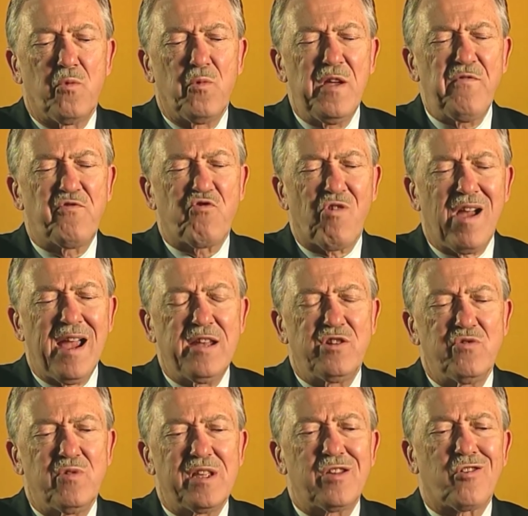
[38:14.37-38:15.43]
We've tried
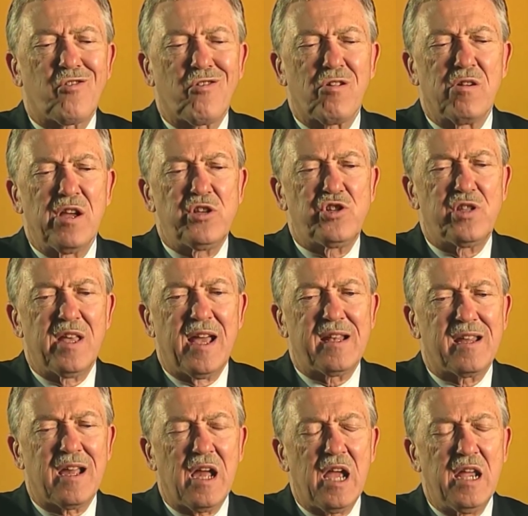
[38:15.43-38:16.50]
to encourage
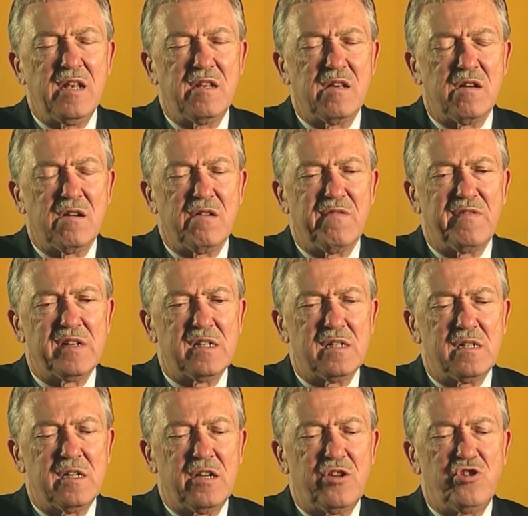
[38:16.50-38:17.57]
that kind of
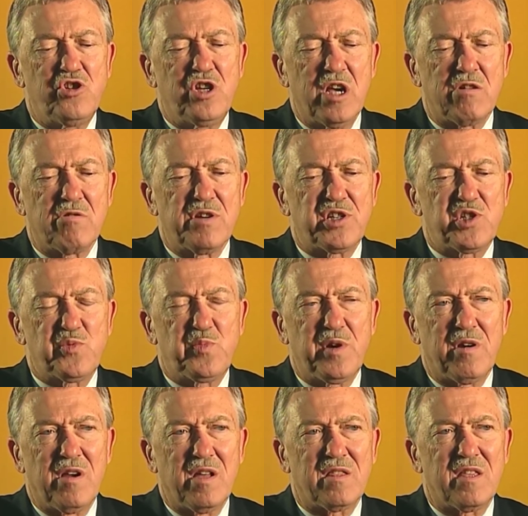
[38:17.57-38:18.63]
generous
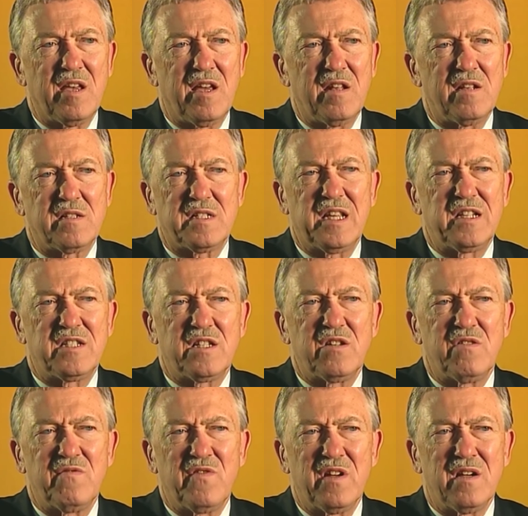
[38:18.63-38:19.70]
spirit, that sense
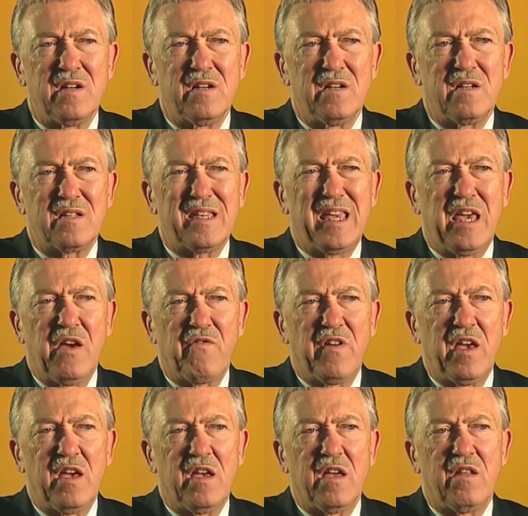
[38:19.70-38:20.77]
of
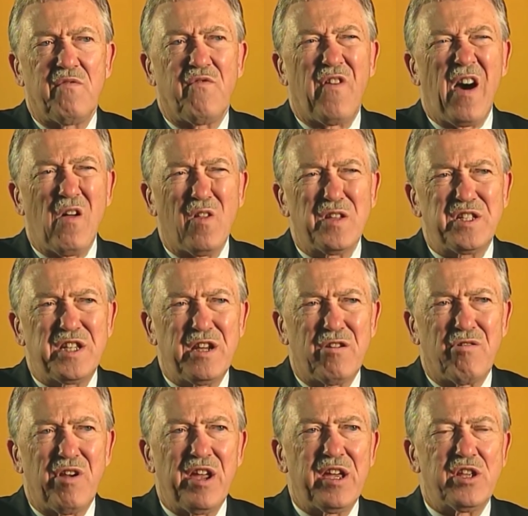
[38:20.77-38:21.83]
giving and
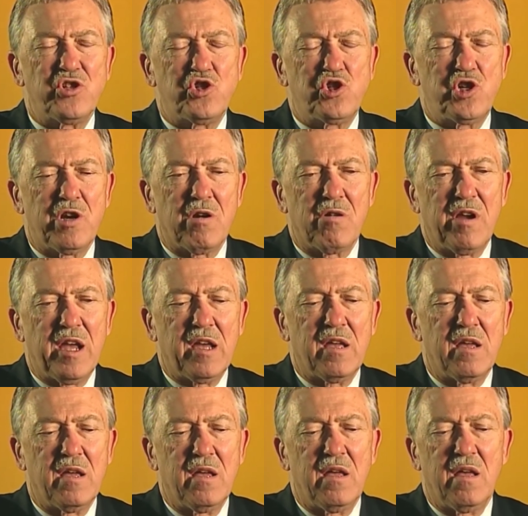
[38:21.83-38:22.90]
volunteering and sharing,